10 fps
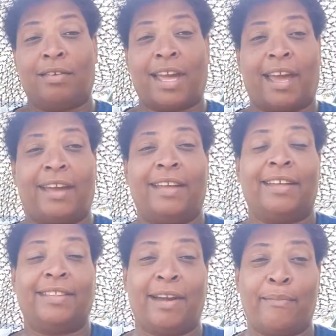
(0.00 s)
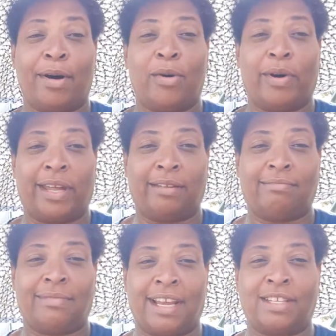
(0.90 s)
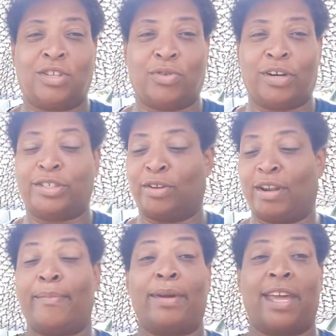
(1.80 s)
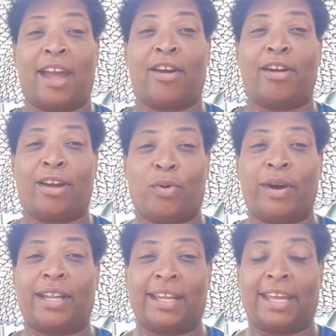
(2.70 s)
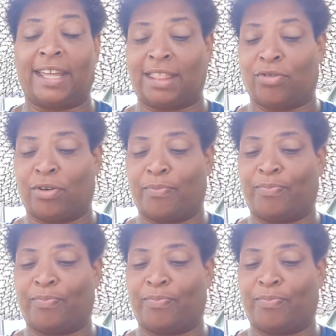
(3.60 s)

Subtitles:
Okay, they're mowing next door. So let me hurry quickly get through.